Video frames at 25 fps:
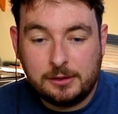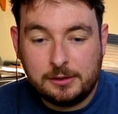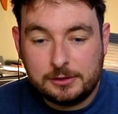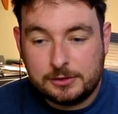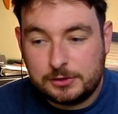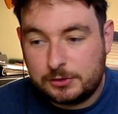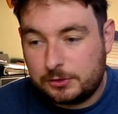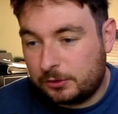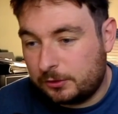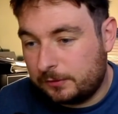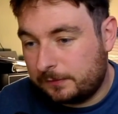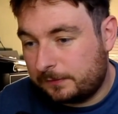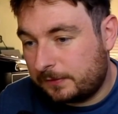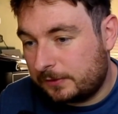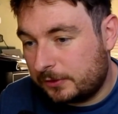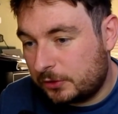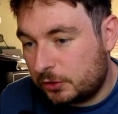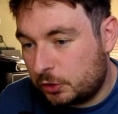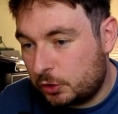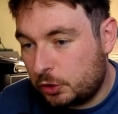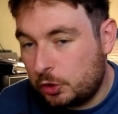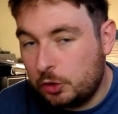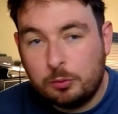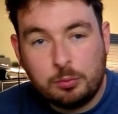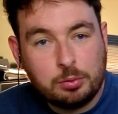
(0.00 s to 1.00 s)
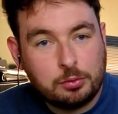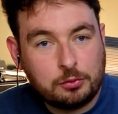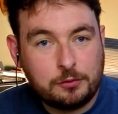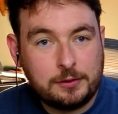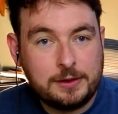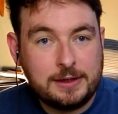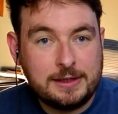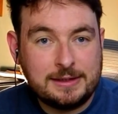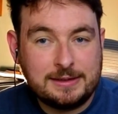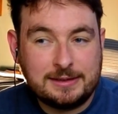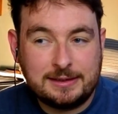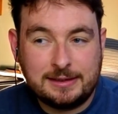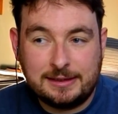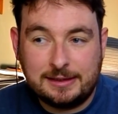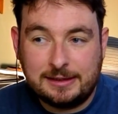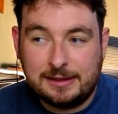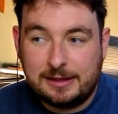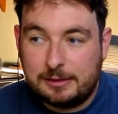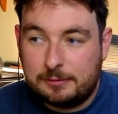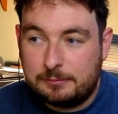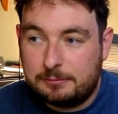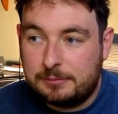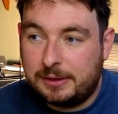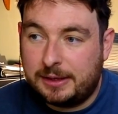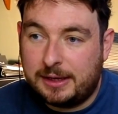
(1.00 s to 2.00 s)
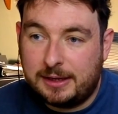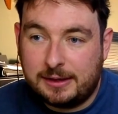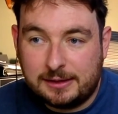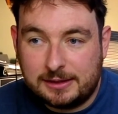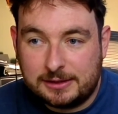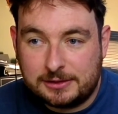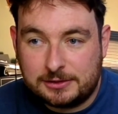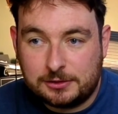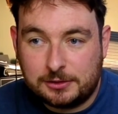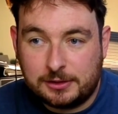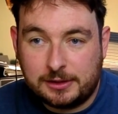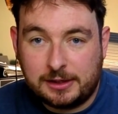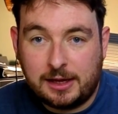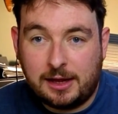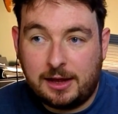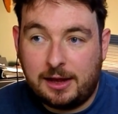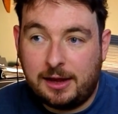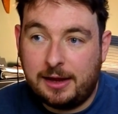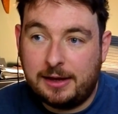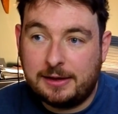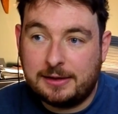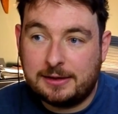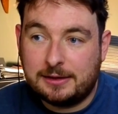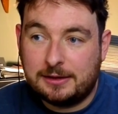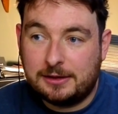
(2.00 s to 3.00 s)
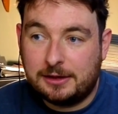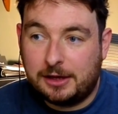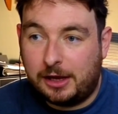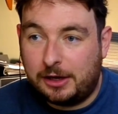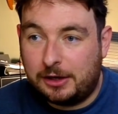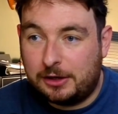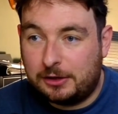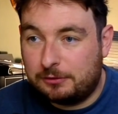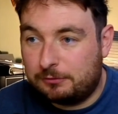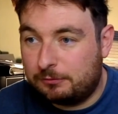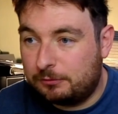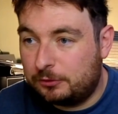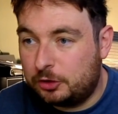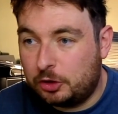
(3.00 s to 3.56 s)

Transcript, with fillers: sort of super easy beginner sort of guide and and